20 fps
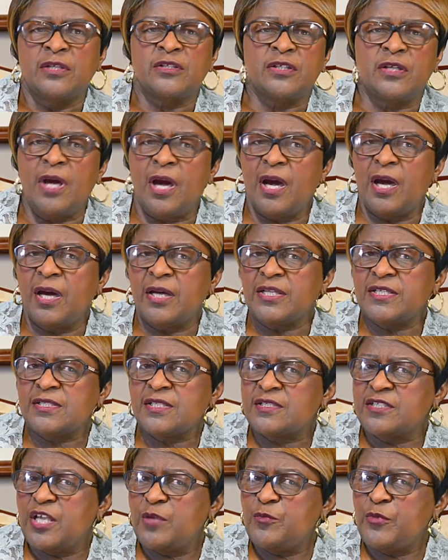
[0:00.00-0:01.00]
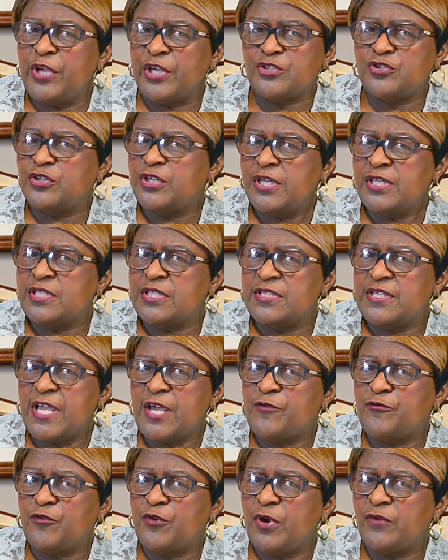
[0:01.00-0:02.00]
God is the same yesterday, today,
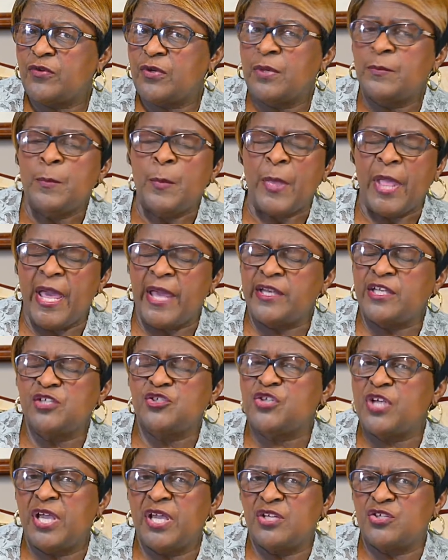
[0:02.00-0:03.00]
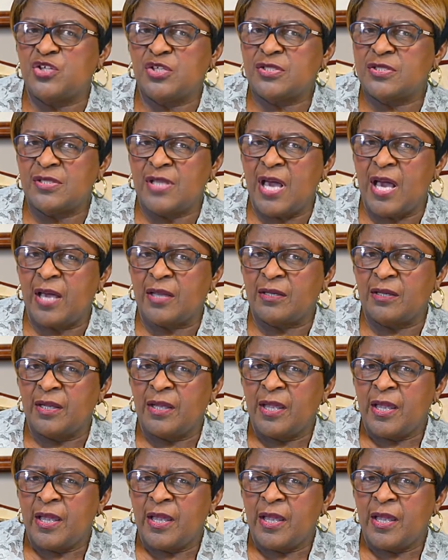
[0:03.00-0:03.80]
and forever, and he changes not.